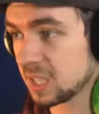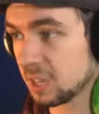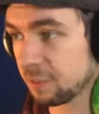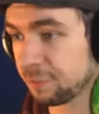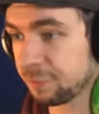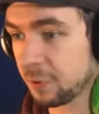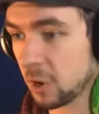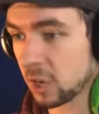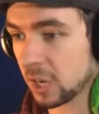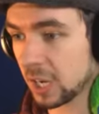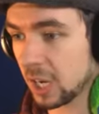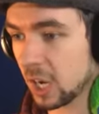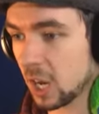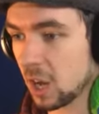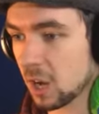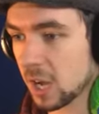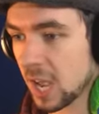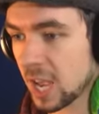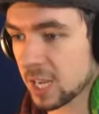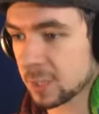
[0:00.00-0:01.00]
This is a fucking
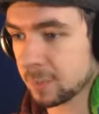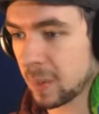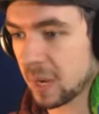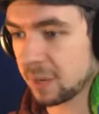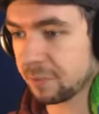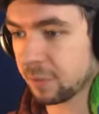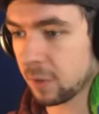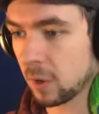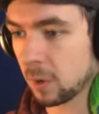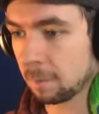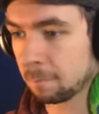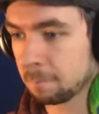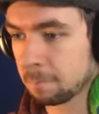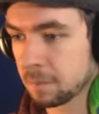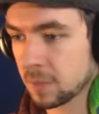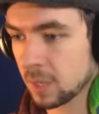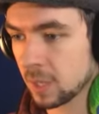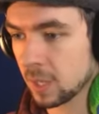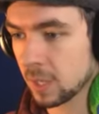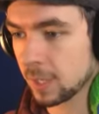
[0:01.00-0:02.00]
long ass spike fall.
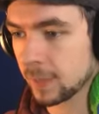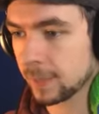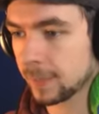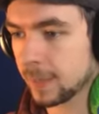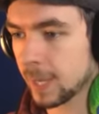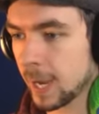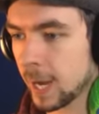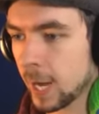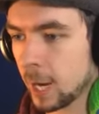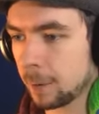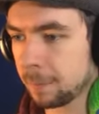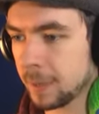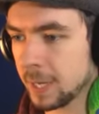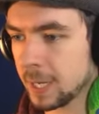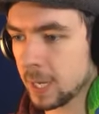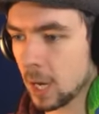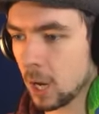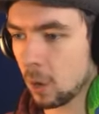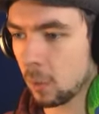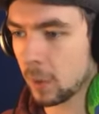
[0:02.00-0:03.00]
There
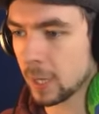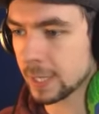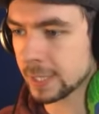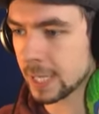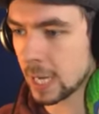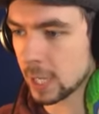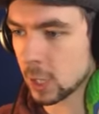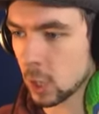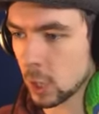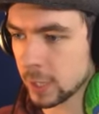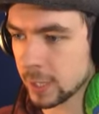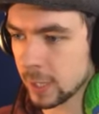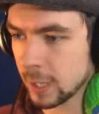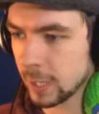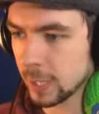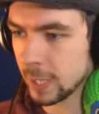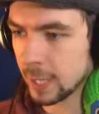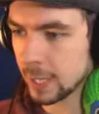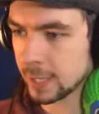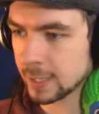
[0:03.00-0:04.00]
we go. Is that good?
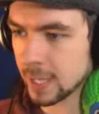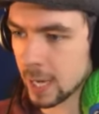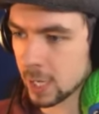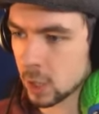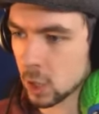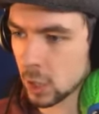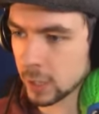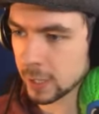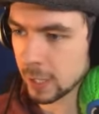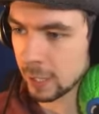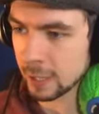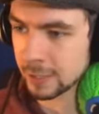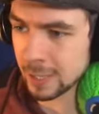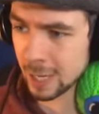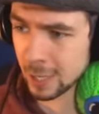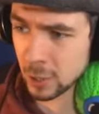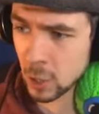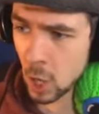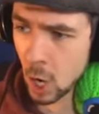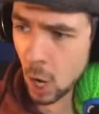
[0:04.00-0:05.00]
Is that good? Is
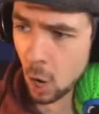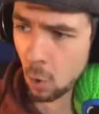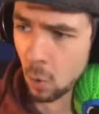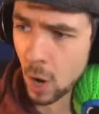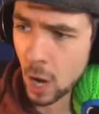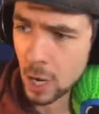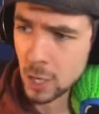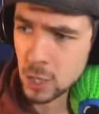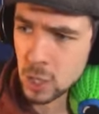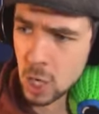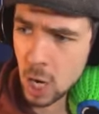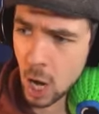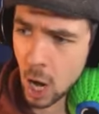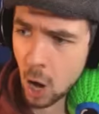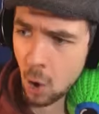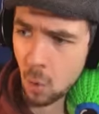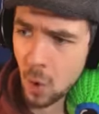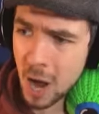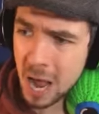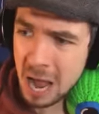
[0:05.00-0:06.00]
that no?
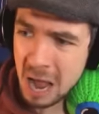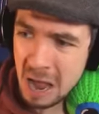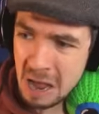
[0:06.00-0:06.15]
No.